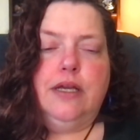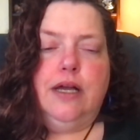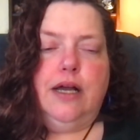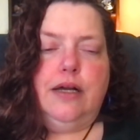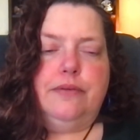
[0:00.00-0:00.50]

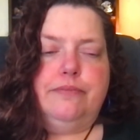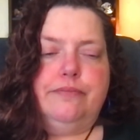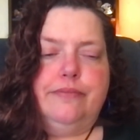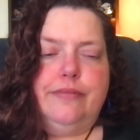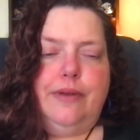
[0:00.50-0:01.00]

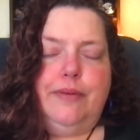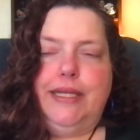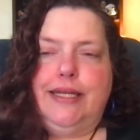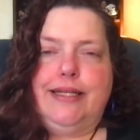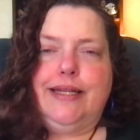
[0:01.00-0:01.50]
I mean,
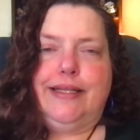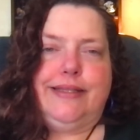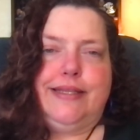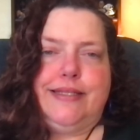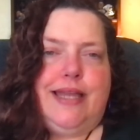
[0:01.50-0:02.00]
at
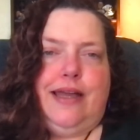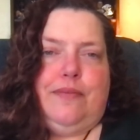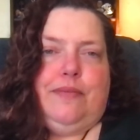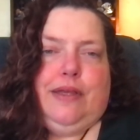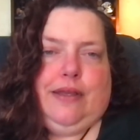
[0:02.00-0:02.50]
this
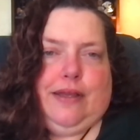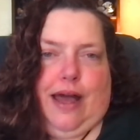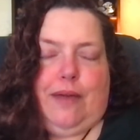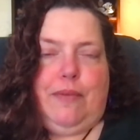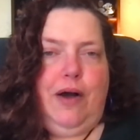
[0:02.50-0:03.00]
time,
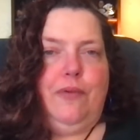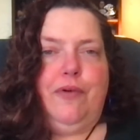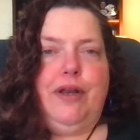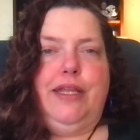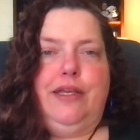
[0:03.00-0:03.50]
I'm
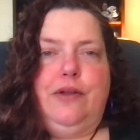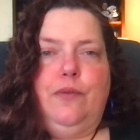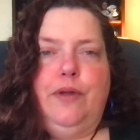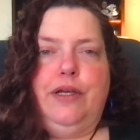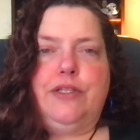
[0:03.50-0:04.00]
already in a
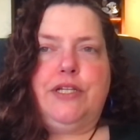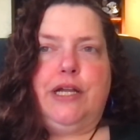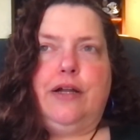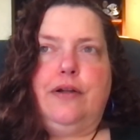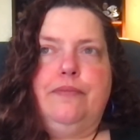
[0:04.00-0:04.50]

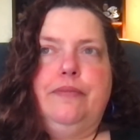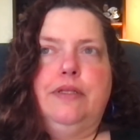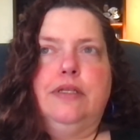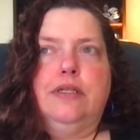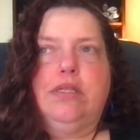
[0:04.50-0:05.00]
wheelchair.
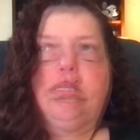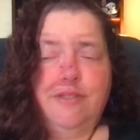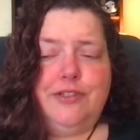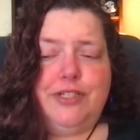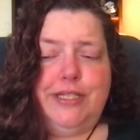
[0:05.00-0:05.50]

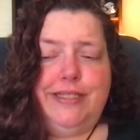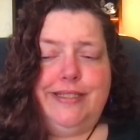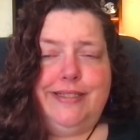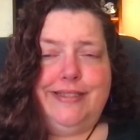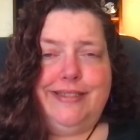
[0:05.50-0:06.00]
She
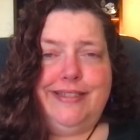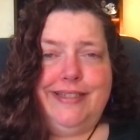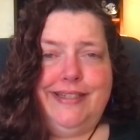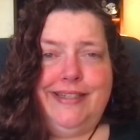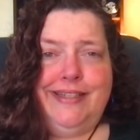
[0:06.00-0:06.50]

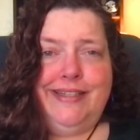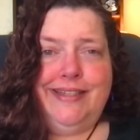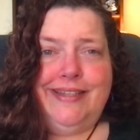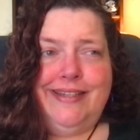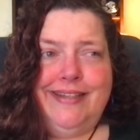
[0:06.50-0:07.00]
did
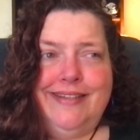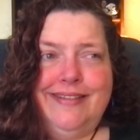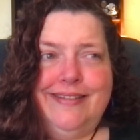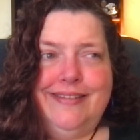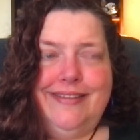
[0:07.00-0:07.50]

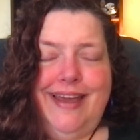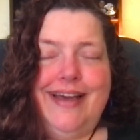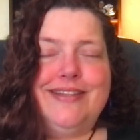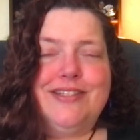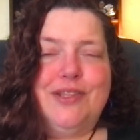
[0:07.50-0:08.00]

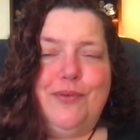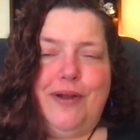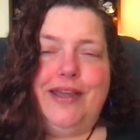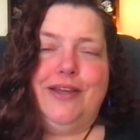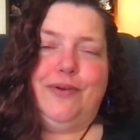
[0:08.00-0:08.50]
ask the
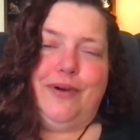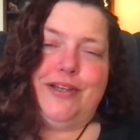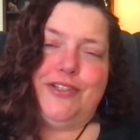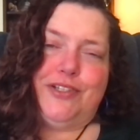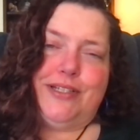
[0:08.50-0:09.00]
right
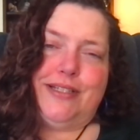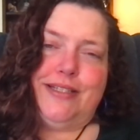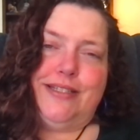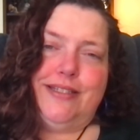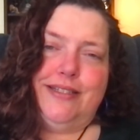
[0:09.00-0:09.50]

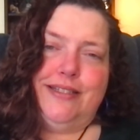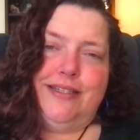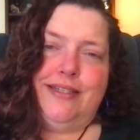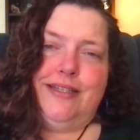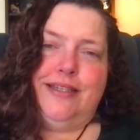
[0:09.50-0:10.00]
questions
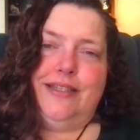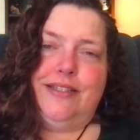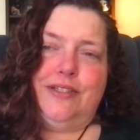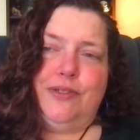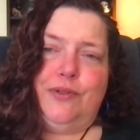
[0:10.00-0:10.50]

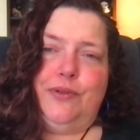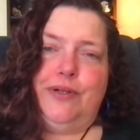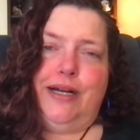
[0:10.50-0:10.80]
to